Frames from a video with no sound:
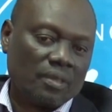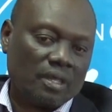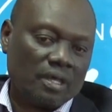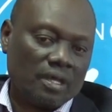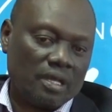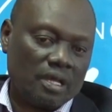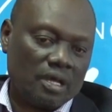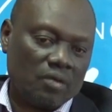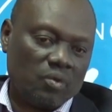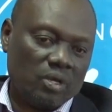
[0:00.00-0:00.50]

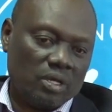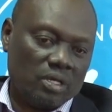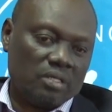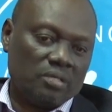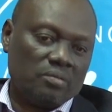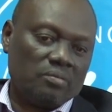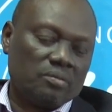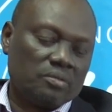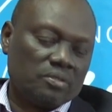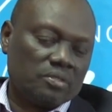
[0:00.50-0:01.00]
and I will
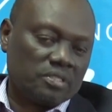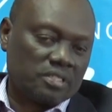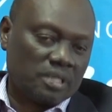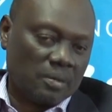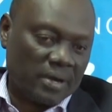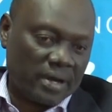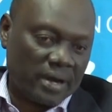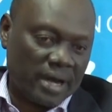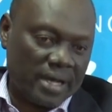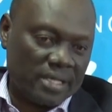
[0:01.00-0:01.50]

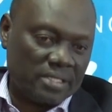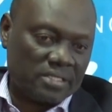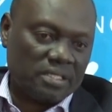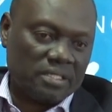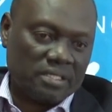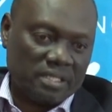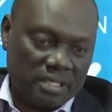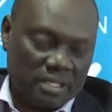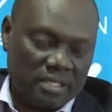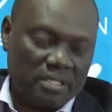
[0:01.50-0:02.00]
summarize
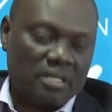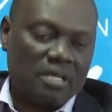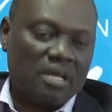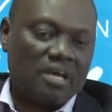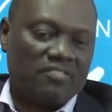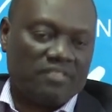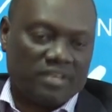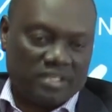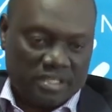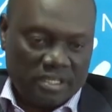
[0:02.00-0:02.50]
it in a
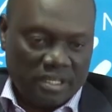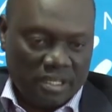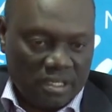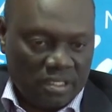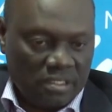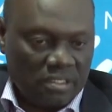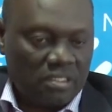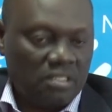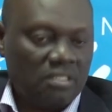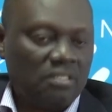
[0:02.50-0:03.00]

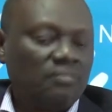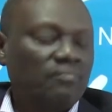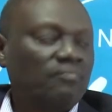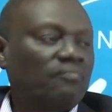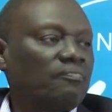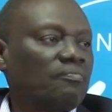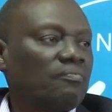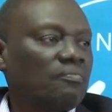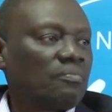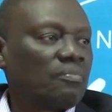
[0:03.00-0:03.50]
facility
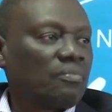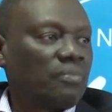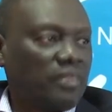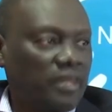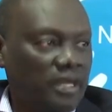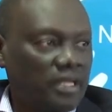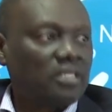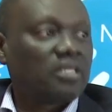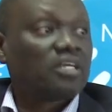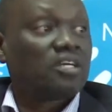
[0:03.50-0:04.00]

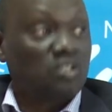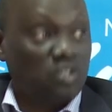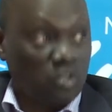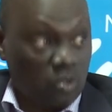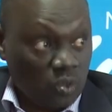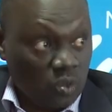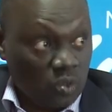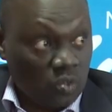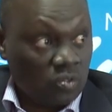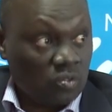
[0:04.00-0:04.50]
that can
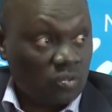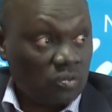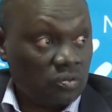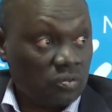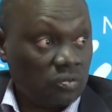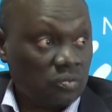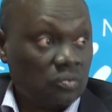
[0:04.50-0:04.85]
use